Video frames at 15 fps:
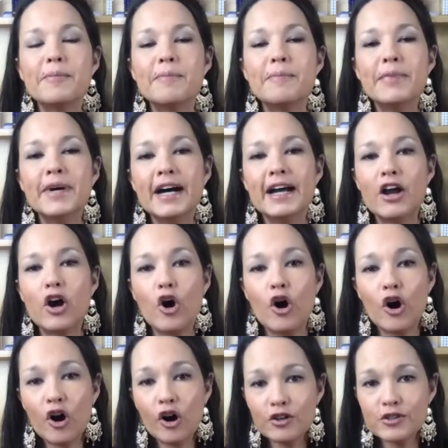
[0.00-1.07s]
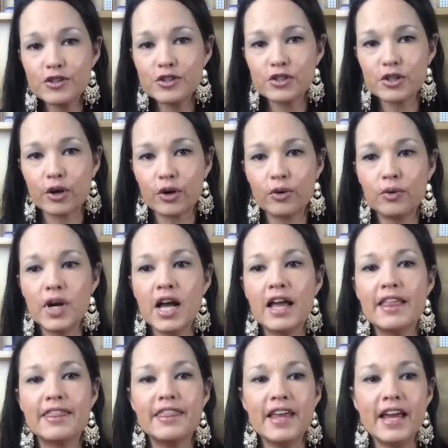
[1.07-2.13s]
but also
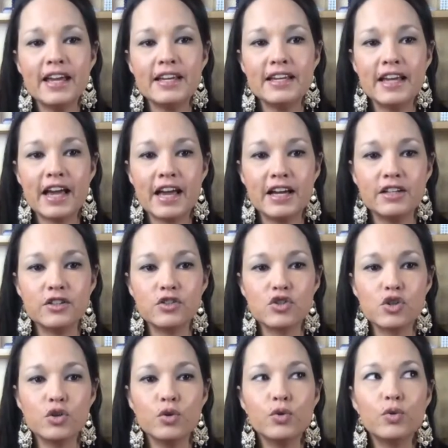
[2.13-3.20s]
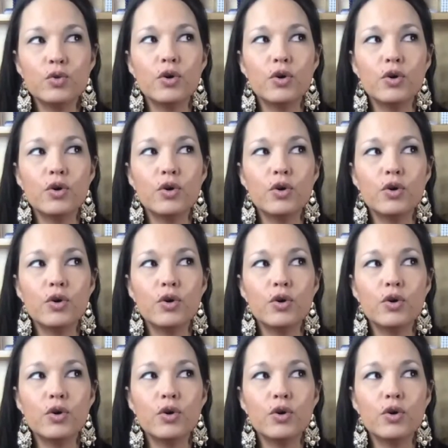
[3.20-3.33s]
they get to